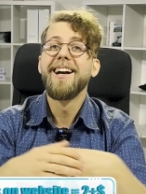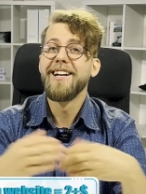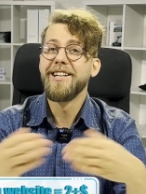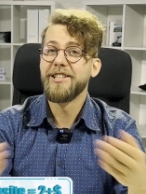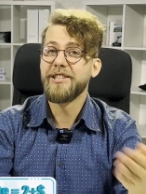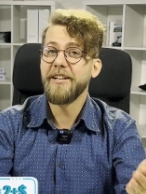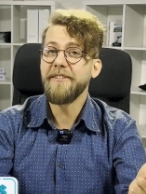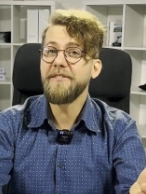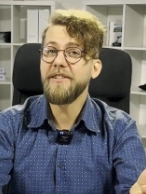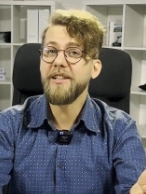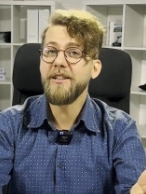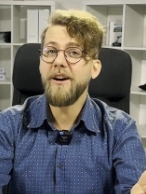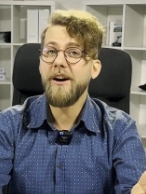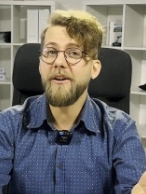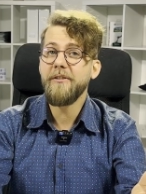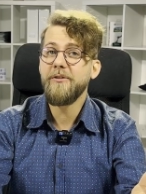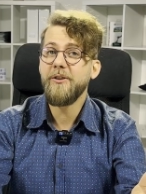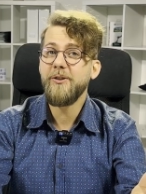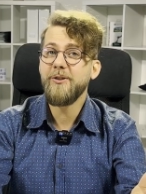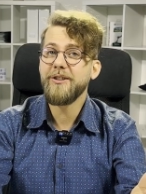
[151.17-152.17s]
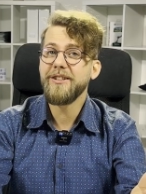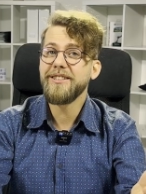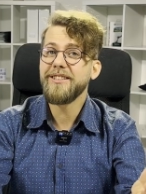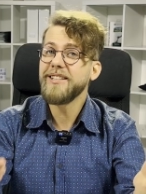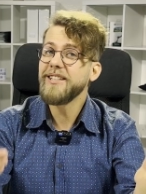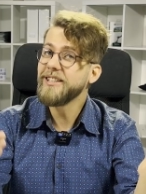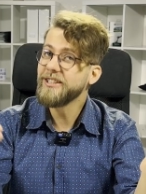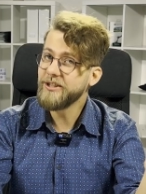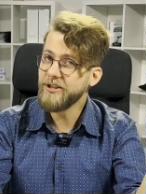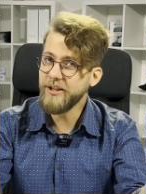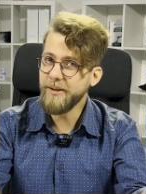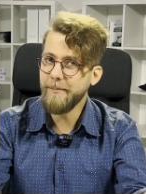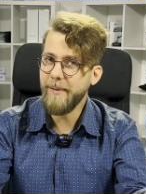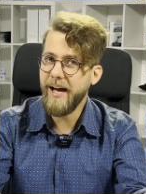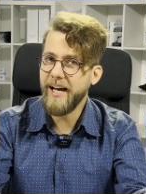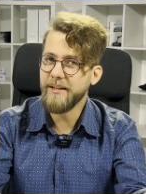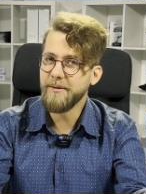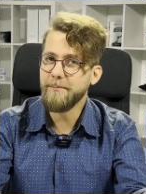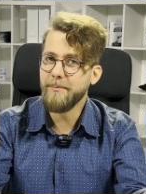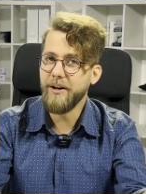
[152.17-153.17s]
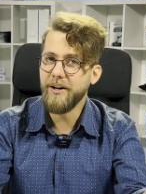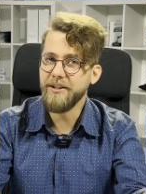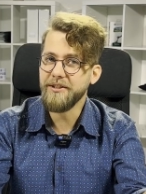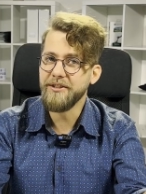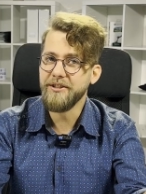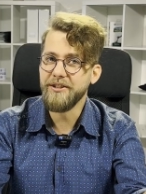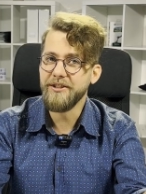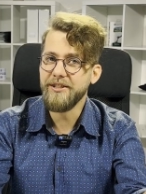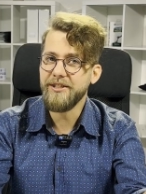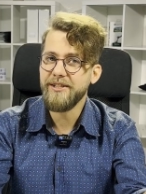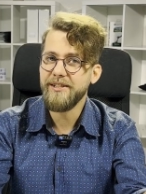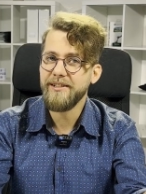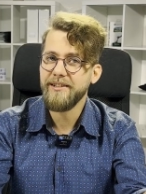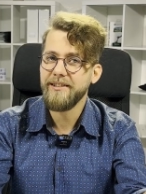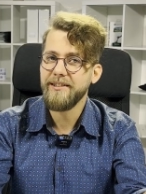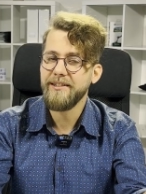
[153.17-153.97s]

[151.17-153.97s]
Shifting our focus to demand partners.